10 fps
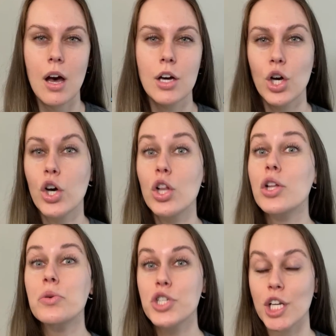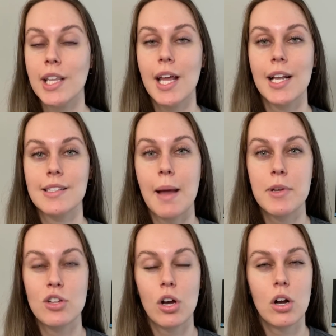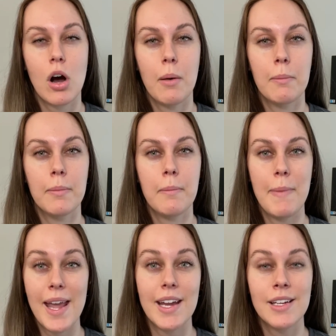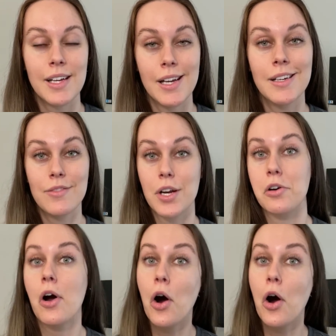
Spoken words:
A conclusion that examine.com made in their